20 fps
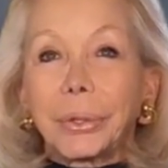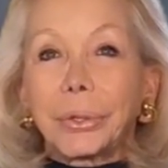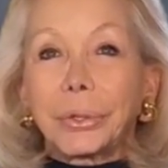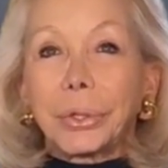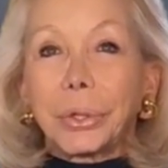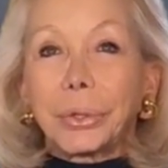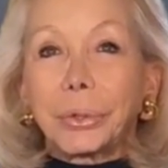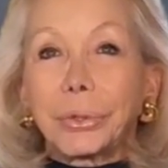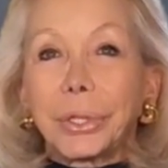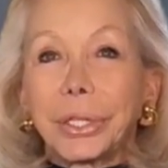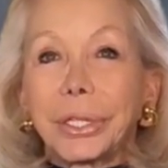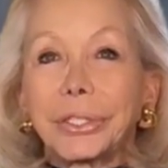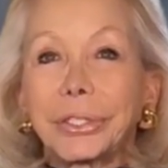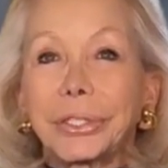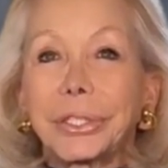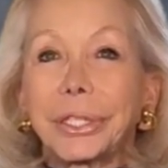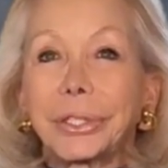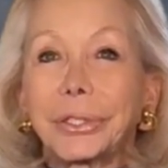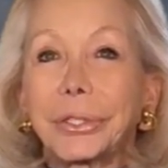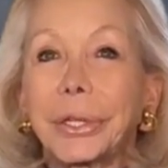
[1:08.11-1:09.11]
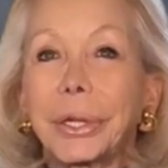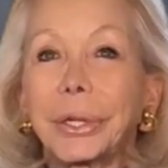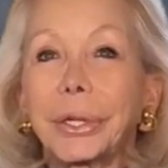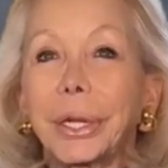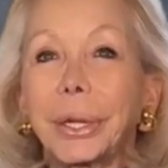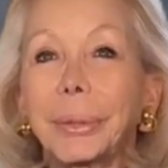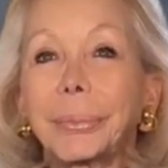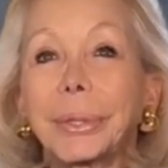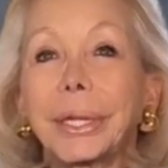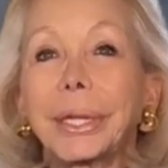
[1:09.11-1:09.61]
New listings are
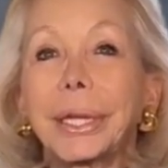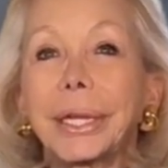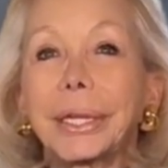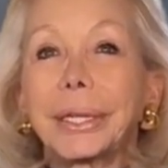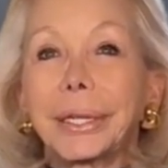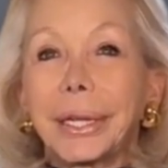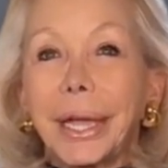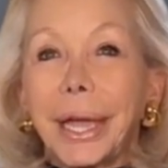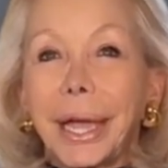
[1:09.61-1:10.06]
coming in